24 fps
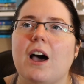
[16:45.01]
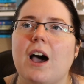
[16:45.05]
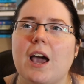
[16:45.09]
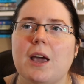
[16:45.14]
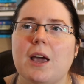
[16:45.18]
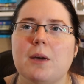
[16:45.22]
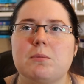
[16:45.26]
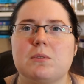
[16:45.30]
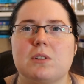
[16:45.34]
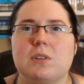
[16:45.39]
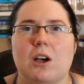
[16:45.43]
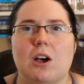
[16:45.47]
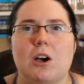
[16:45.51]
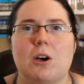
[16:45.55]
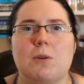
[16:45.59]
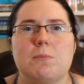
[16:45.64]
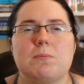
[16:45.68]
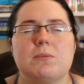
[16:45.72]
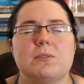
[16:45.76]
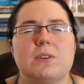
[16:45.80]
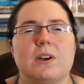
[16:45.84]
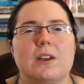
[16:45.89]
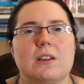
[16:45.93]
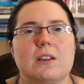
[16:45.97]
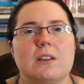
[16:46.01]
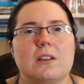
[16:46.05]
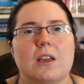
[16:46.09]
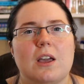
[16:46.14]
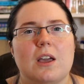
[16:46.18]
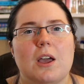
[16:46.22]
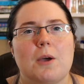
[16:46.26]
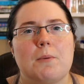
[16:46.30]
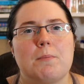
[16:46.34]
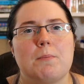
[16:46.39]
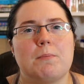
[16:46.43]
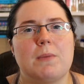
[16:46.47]
hyped up, like,
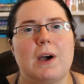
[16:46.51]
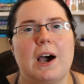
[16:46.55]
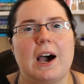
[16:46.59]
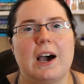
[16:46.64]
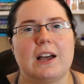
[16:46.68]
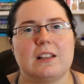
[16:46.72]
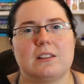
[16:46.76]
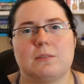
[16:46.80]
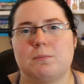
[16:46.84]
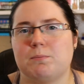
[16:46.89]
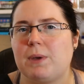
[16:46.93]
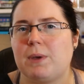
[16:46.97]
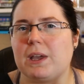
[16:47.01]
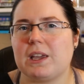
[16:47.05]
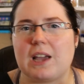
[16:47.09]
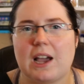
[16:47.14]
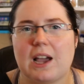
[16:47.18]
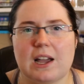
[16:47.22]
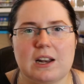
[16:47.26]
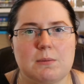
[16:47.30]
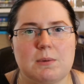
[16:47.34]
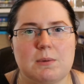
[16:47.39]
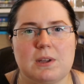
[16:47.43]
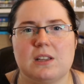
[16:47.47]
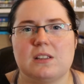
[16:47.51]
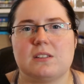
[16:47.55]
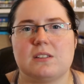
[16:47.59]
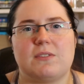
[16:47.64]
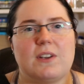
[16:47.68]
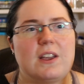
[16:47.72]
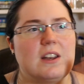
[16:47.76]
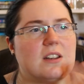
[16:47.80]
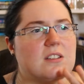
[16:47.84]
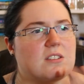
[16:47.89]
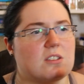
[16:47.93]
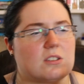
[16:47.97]
had big animes,
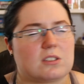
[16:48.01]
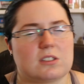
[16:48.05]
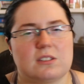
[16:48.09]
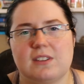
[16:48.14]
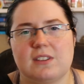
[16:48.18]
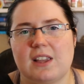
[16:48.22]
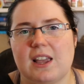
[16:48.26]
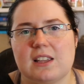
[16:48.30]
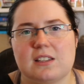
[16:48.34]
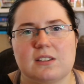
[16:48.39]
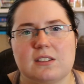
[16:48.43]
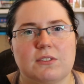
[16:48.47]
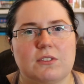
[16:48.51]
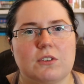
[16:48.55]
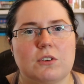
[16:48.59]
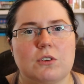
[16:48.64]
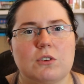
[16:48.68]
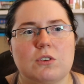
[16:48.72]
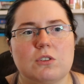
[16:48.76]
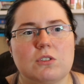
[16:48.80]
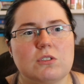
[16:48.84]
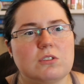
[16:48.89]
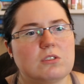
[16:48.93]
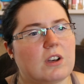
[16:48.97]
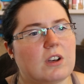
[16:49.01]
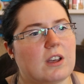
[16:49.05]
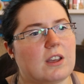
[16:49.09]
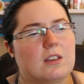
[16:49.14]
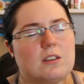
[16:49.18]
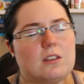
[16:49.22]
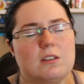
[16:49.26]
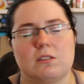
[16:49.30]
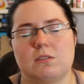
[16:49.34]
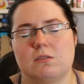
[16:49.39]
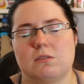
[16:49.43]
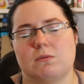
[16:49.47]
very successful,
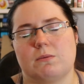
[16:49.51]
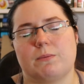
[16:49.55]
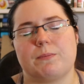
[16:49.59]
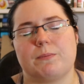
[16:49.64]
like,